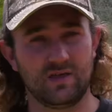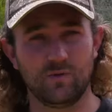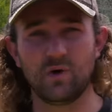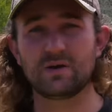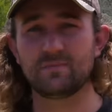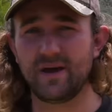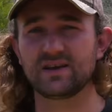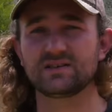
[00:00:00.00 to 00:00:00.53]
The
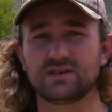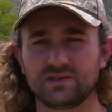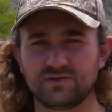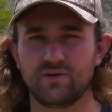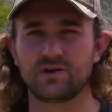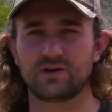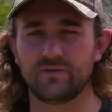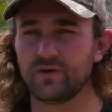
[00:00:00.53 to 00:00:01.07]
wind makes things
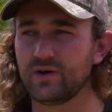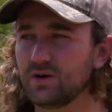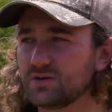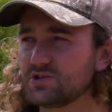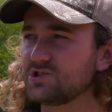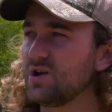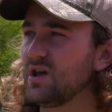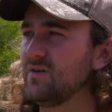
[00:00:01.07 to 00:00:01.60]
very
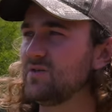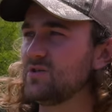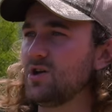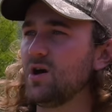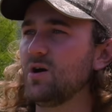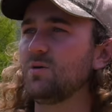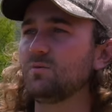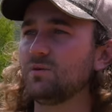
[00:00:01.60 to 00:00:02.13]
difficult. So even
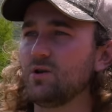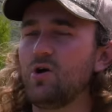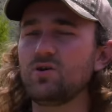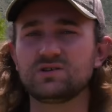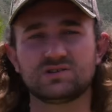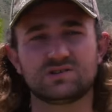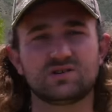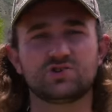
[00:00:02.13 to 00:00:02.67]
though with
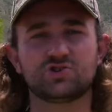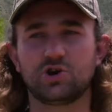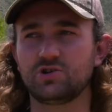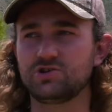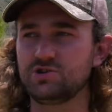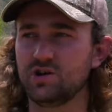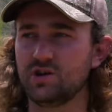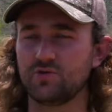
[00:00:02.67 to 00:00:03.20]
long distance
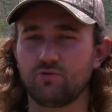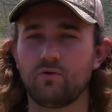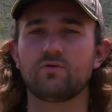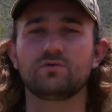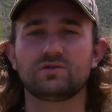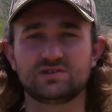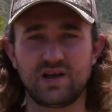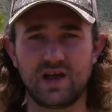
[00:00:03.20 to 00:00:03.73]
shots you can
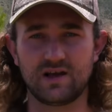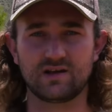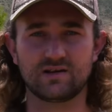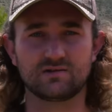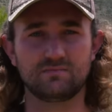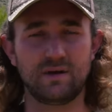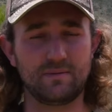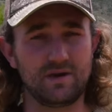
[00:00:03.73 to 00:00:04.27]
take,
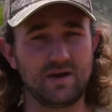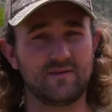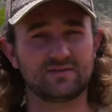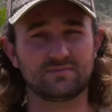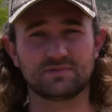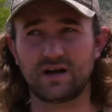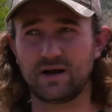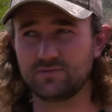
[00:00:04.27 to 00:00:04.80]
maybe have
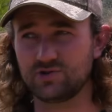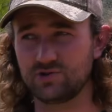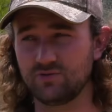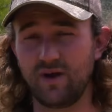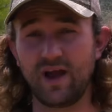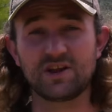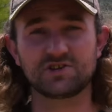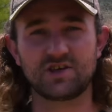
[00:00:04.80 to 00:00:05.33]
some time to
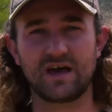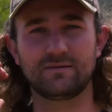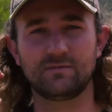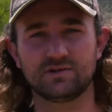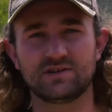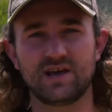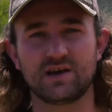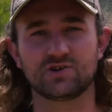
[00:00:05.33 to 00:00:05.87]
range the
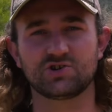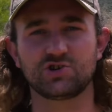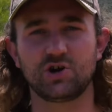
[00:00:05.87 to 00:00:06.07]
animal, take a